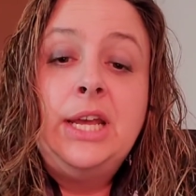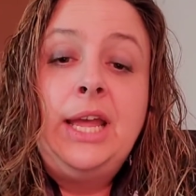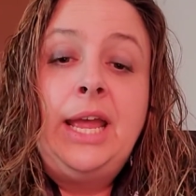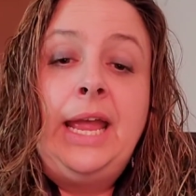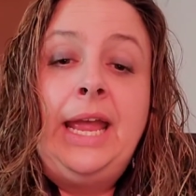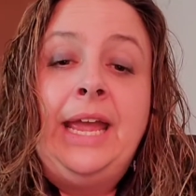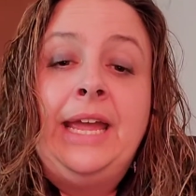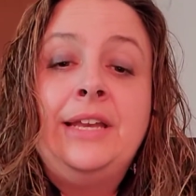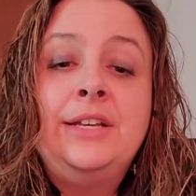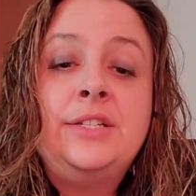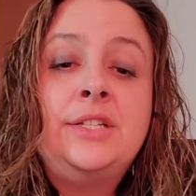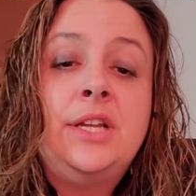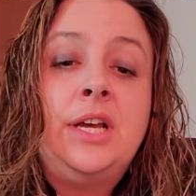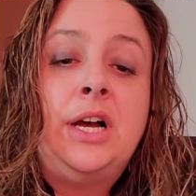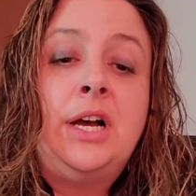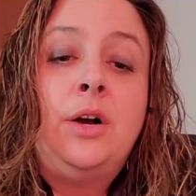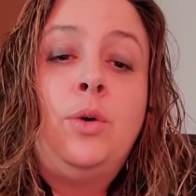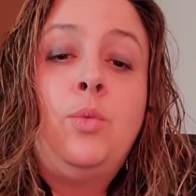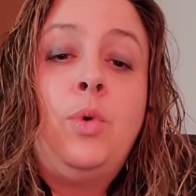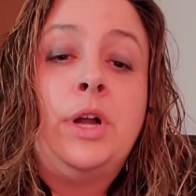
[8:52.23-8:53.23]
and
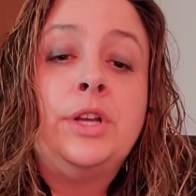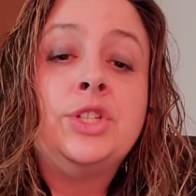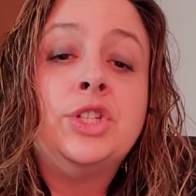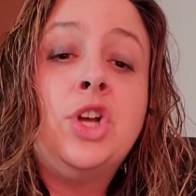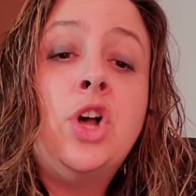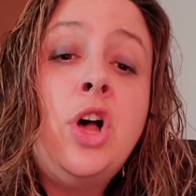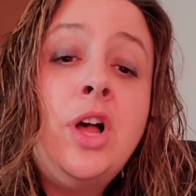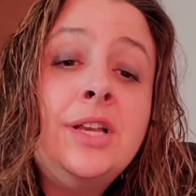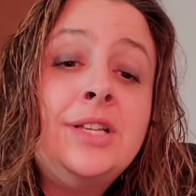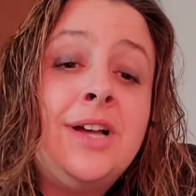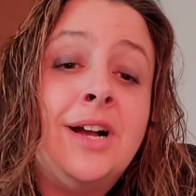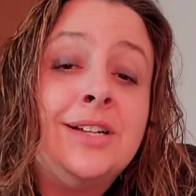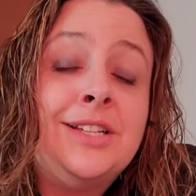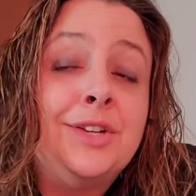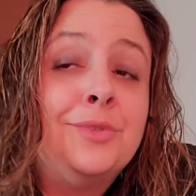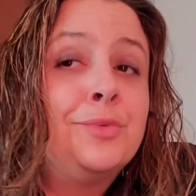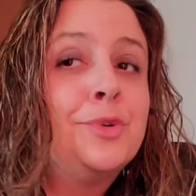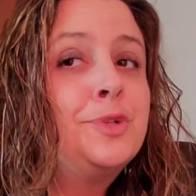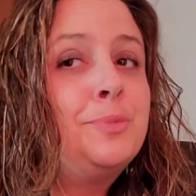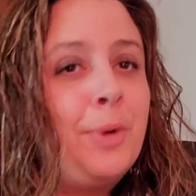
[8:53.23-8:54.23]
one's conduct
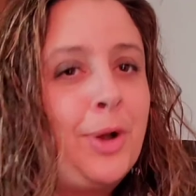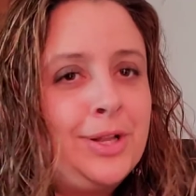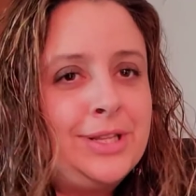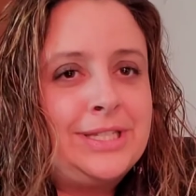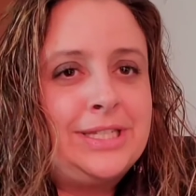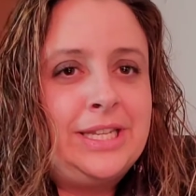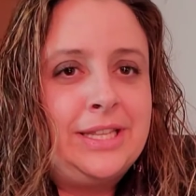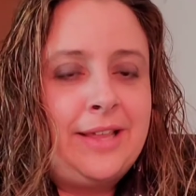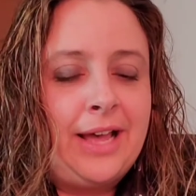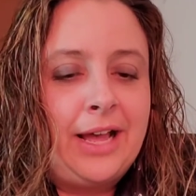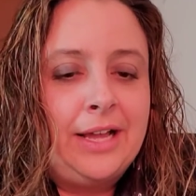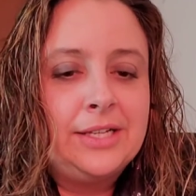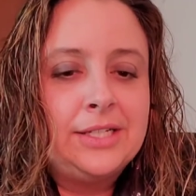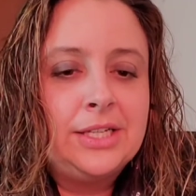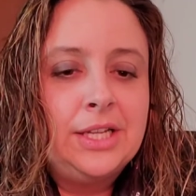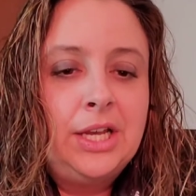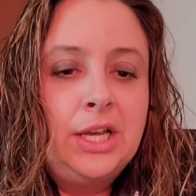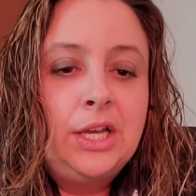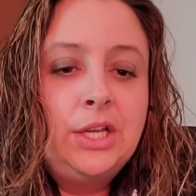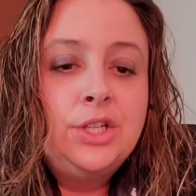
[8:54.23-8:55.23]
in response to that.